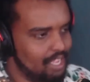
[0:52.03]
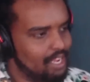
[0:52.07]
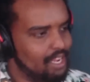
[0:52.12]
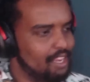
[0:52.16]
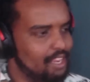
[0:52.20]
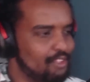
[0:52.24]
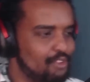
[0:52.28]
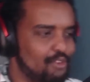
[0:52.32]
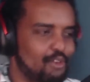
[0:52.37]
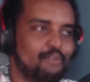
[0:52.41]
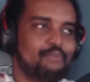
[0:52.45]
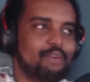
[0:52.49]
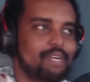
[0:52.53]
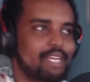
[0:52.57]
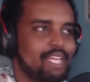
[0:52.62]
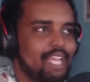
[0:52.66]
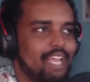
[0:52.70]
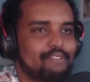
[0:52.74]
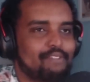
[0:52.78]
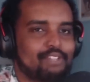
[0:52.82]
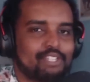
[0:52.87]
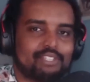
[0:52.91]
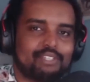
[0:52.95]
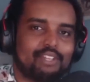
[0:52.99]
You don't really
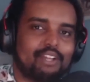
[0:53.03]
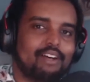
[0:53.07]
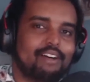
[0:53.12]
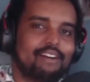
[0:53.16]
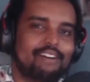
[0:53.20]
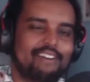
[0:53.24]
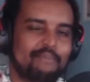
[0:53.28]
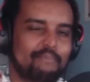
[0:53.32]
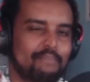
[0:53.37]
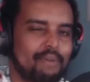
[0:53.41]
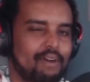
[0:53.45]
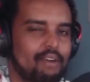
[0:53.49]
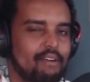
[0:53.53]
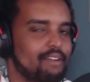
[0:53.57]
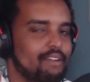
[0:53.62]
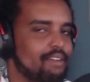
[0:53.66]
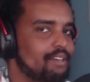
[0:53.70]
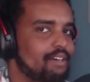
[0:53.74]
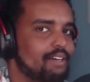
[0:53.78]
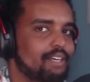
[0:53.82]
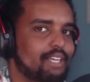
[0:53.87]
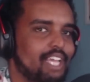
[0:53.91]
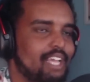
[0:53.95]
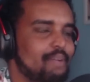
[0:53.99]
ever start a Mario
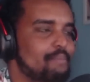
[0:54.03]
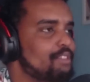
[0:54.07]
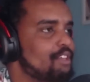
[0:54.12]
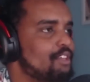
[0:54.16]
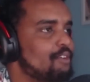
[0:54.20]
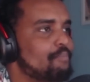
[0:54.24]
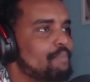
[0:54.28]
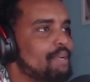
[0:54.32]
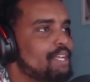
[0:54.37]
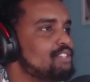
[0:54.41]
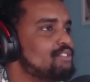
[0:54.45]
Kart game with your best